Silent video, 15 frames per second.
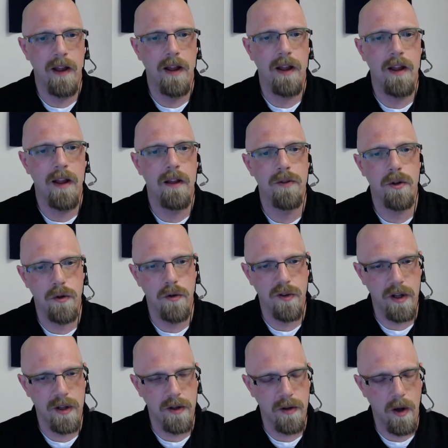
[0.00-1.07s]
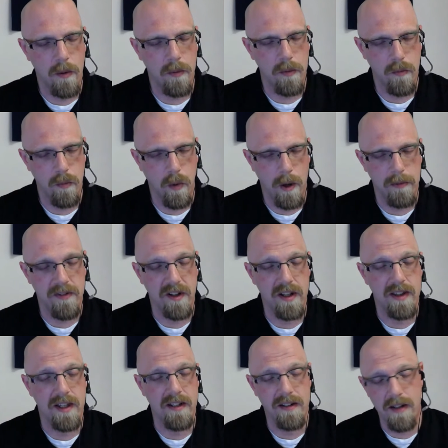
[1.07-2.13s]
If you're using a website
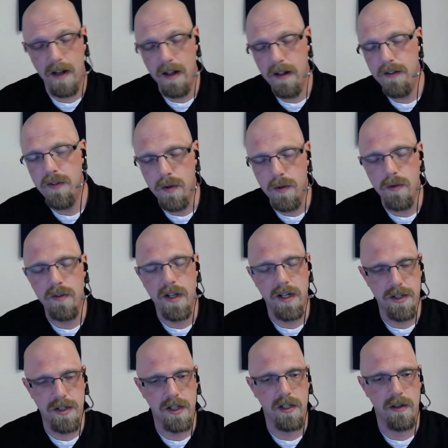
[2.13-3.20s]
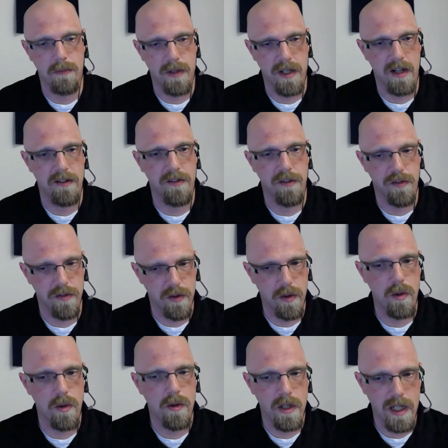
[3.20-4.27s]
that does use HTTPS, a
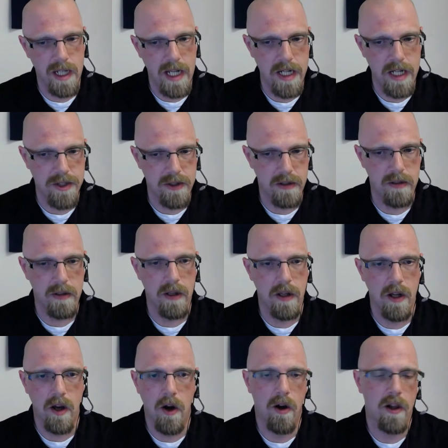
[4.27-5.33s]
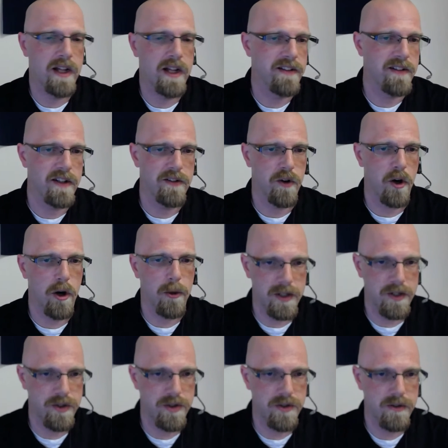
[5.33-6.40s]
secure connection, all I see is
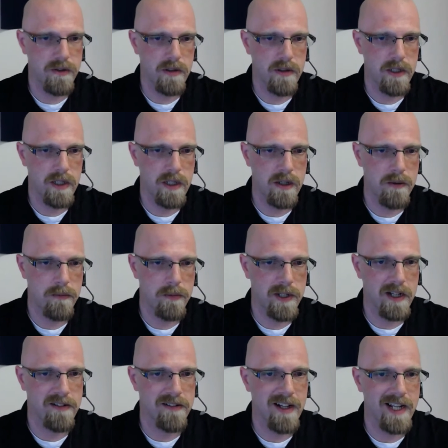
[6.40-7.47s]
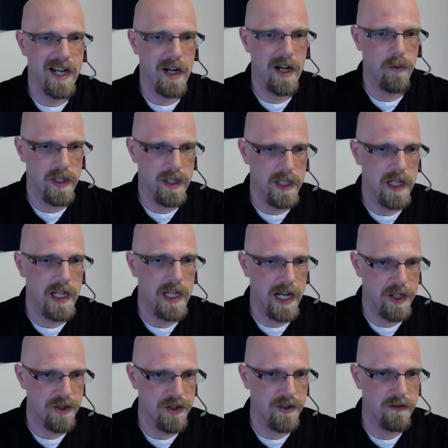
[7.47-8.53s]
garbage because I can't read the
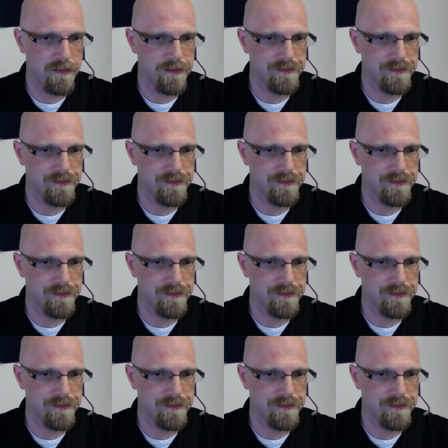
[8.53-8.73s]
connection.